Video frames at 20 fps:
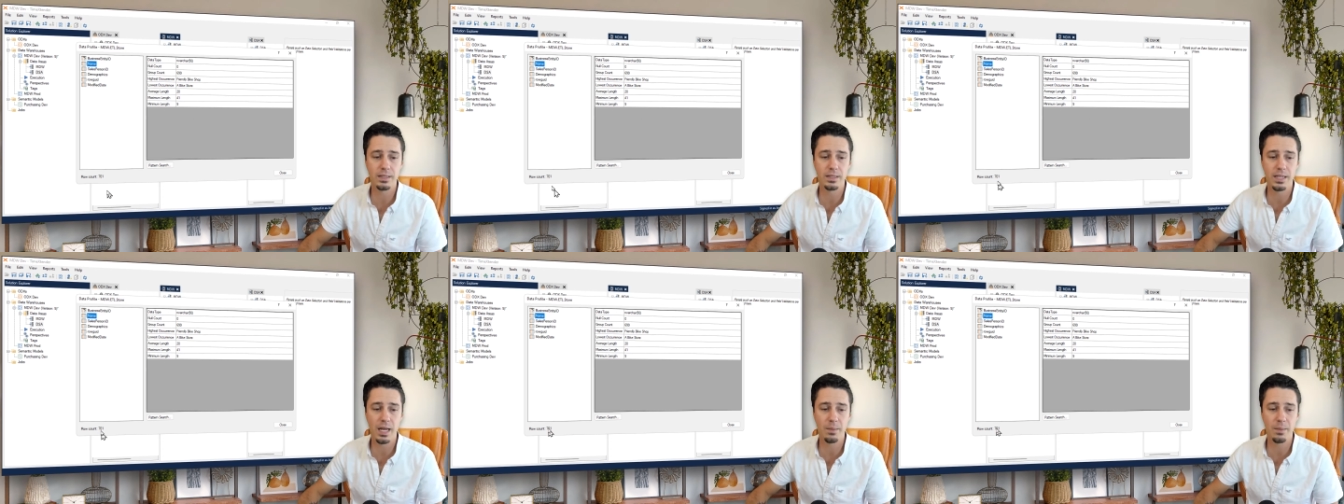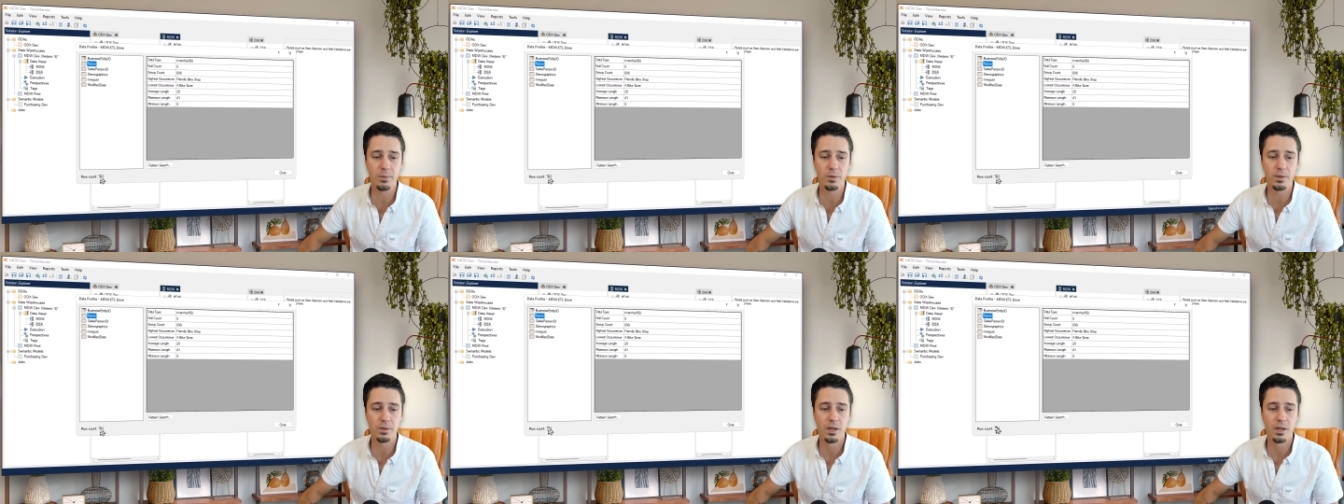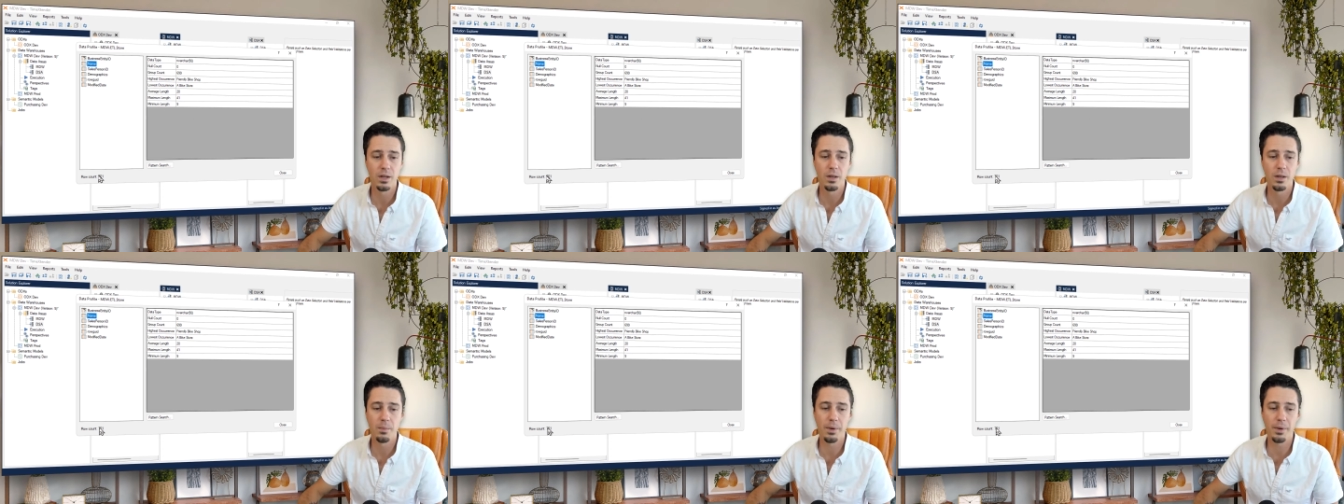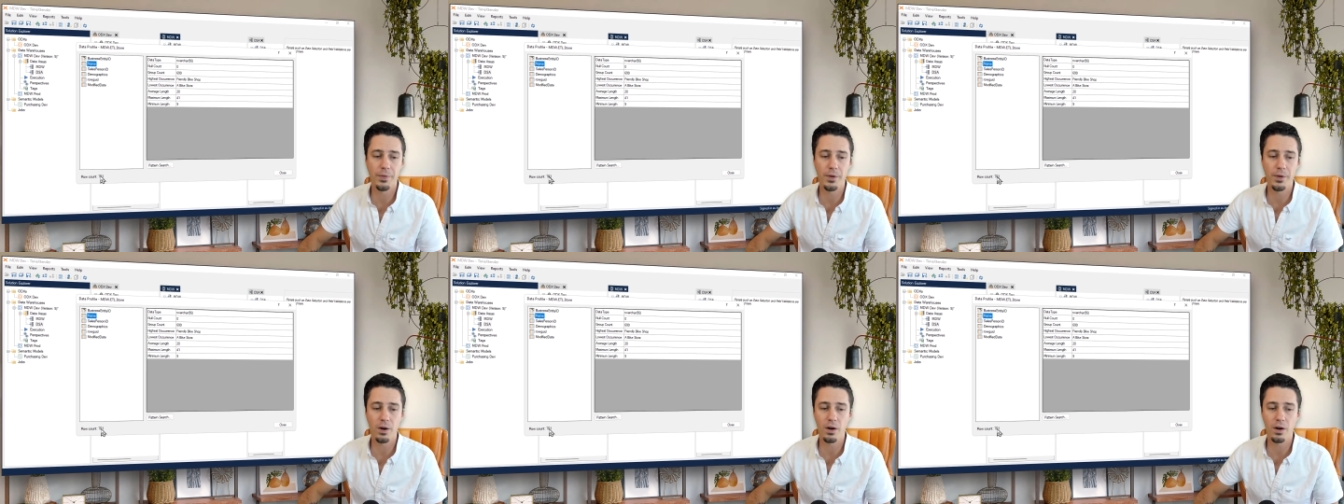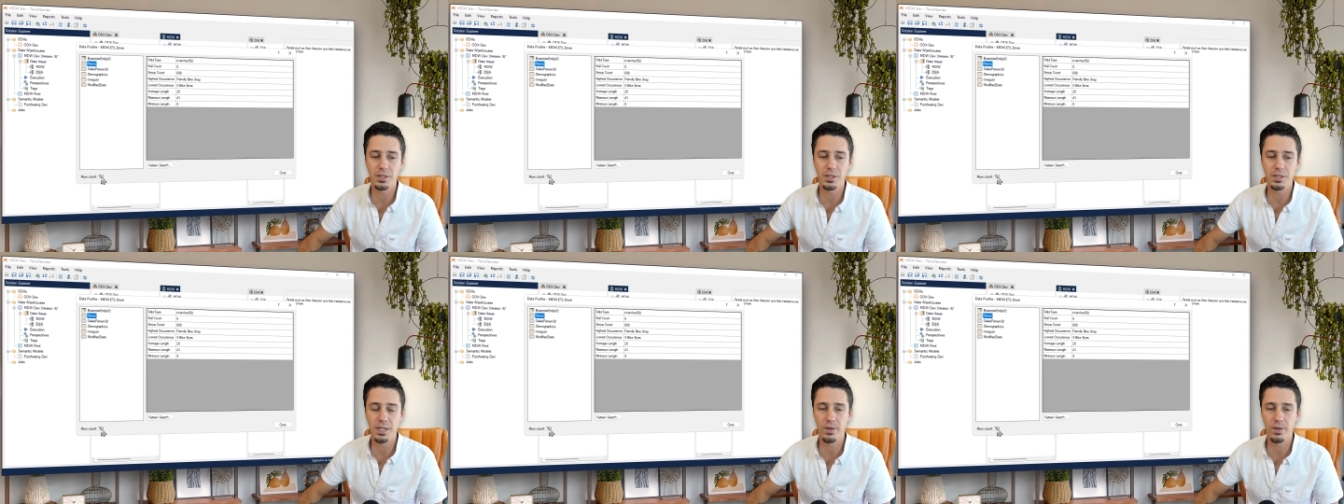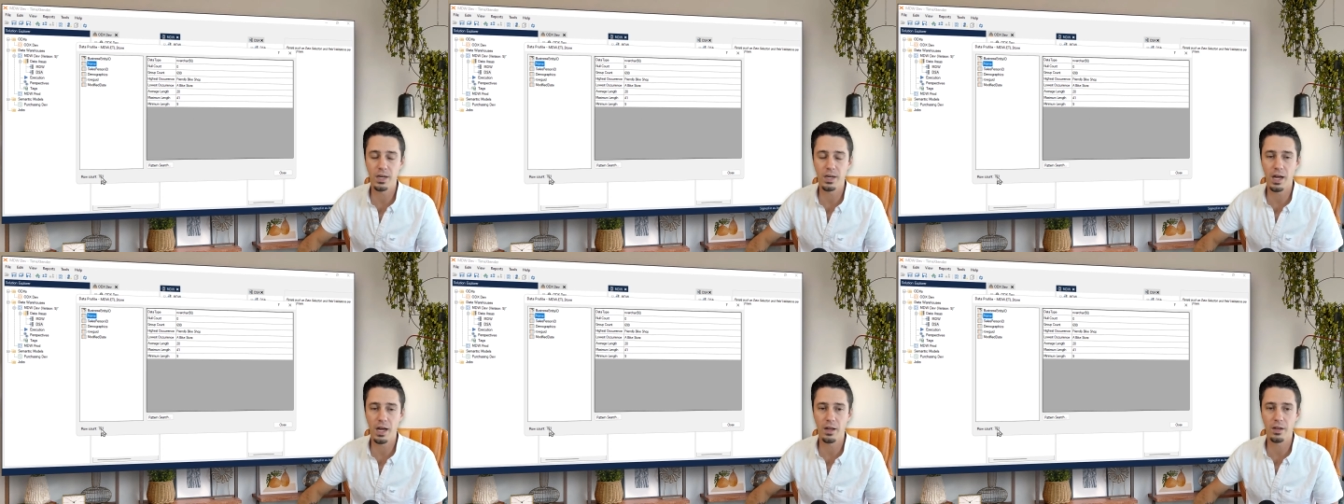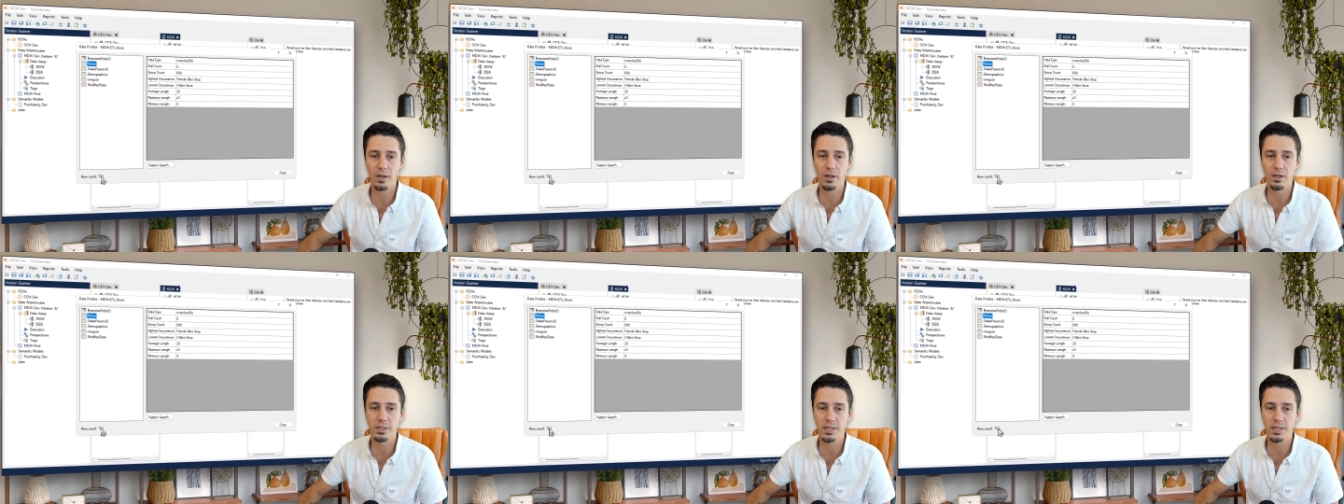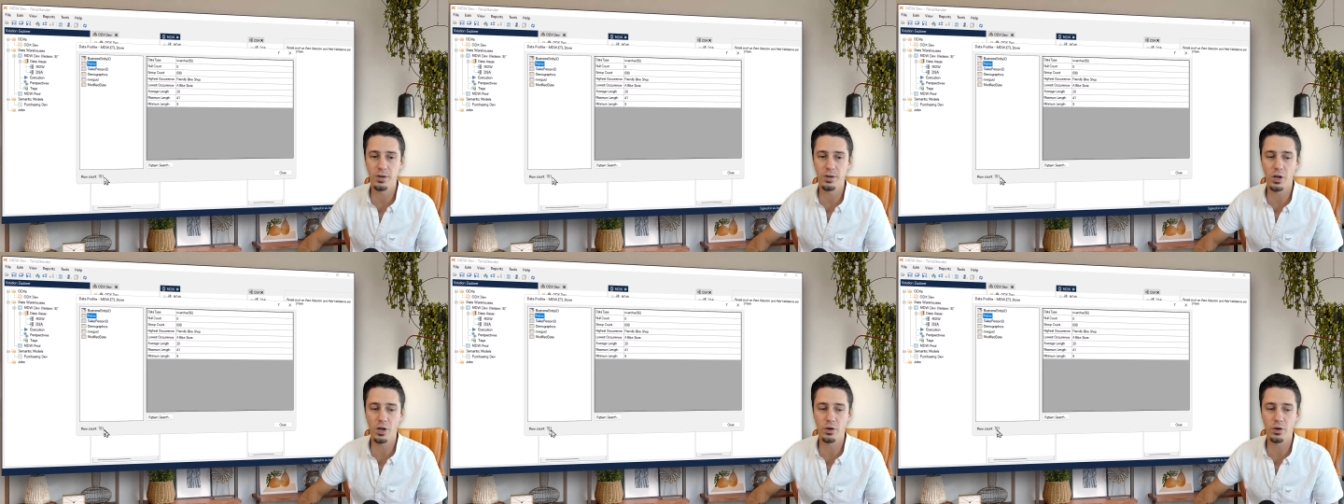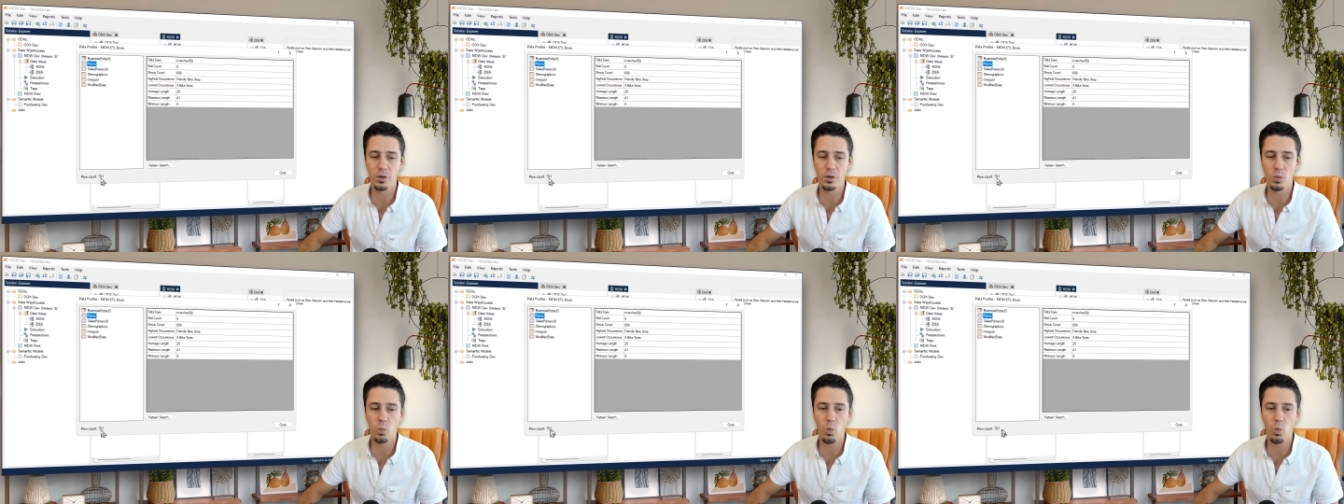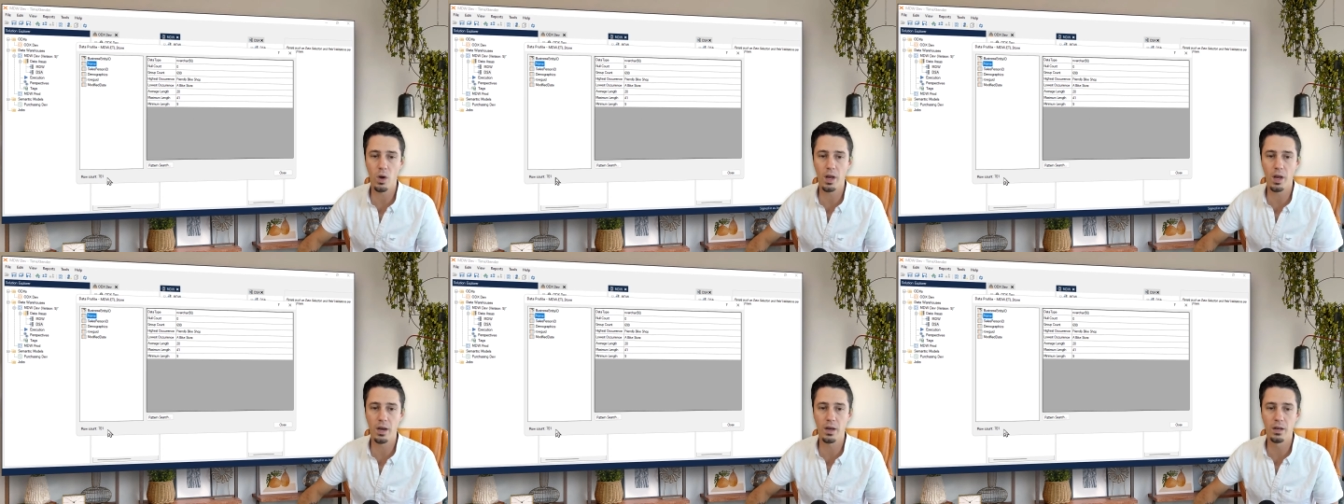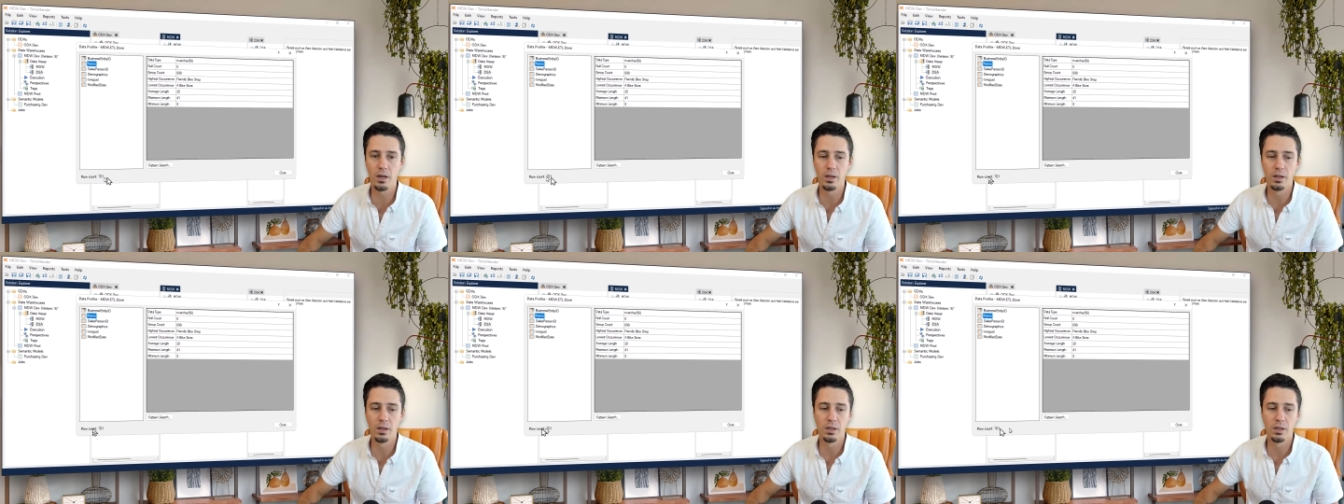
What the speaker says: table, but there are 701